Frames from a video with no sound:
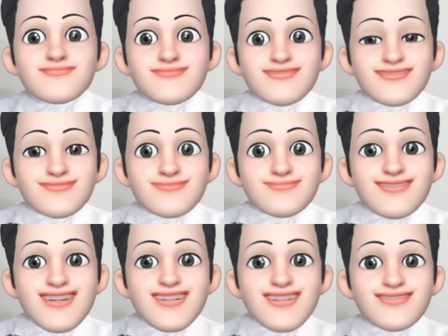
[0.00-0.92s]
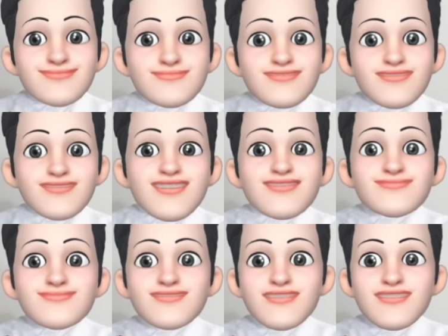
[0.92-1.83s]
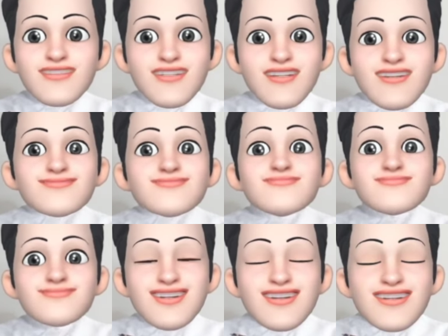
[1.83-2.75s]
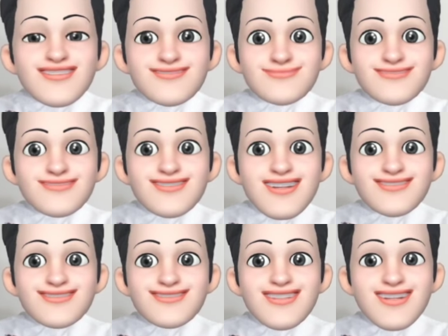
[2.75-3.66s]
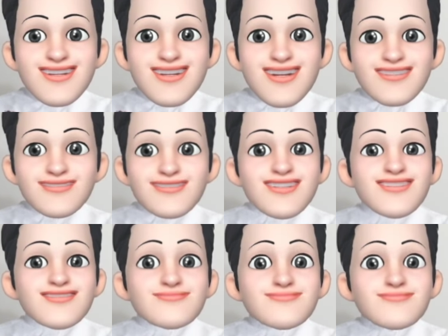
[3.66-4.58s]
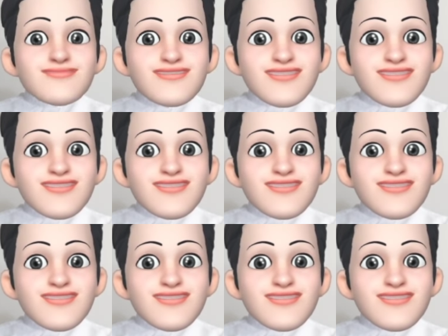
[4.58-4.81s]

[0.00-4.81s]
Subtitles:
When you repeatedly feel something, you fail the final paper.